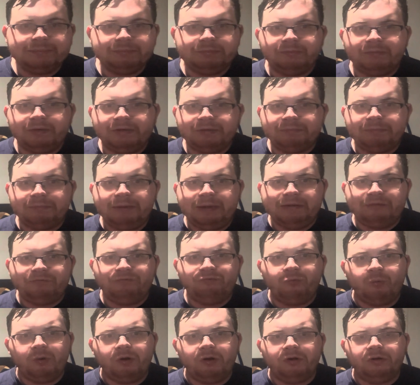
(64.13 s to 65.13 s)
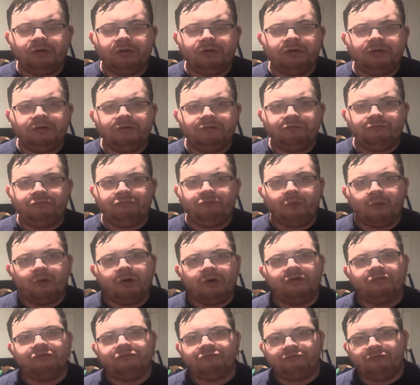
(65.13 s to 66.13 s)
them like maybe 3
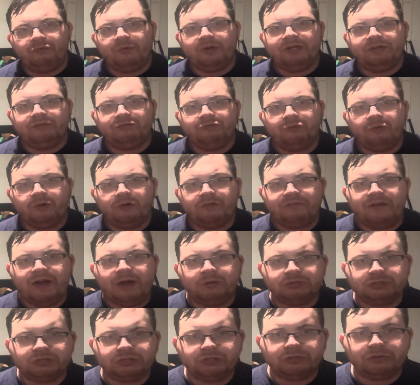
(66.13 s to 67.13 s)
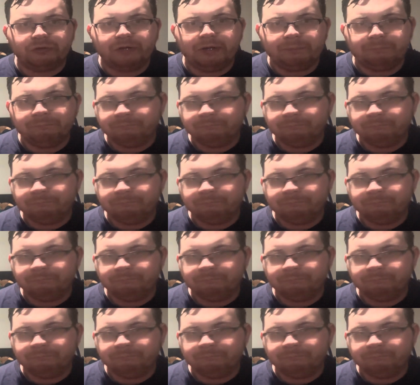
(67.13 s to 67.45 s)
to 4,000 grit.